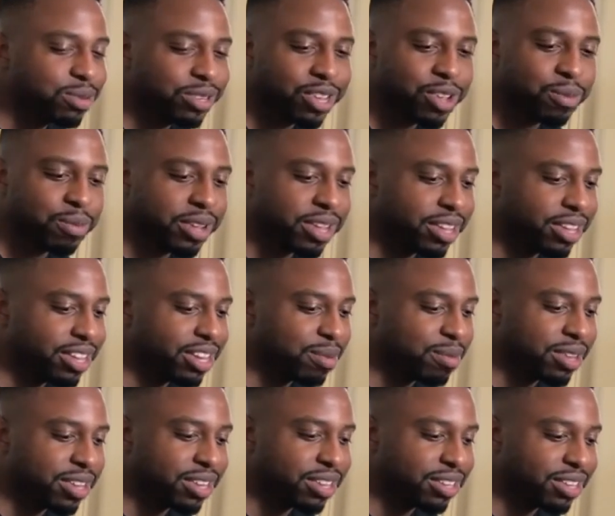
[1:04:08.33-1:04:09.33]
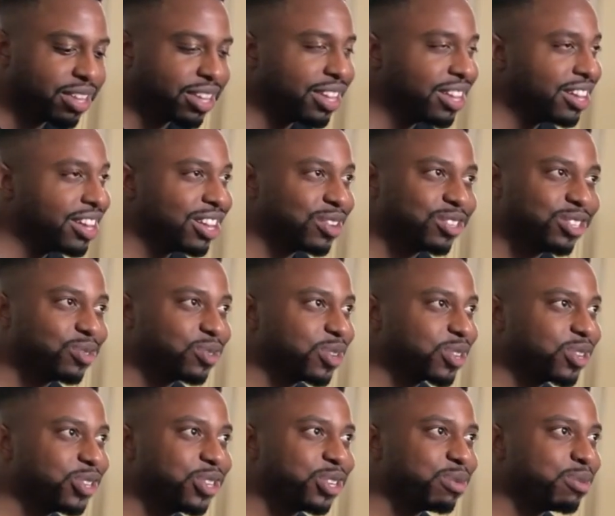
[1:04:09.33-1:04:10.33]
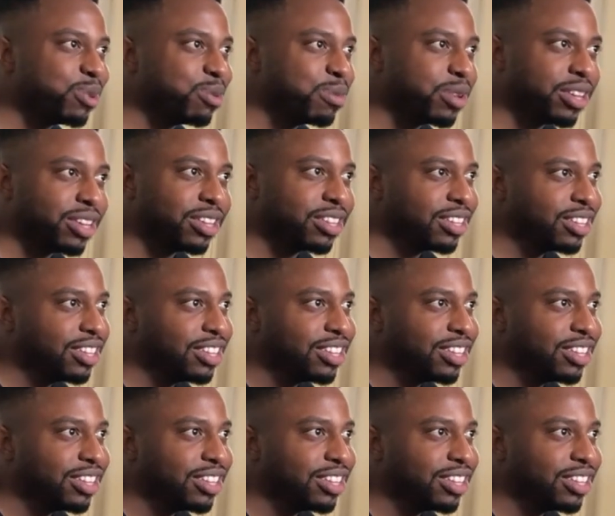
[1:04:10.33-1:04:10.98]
I hope so, man. You know what I mean? Again, I just want to contribute, man.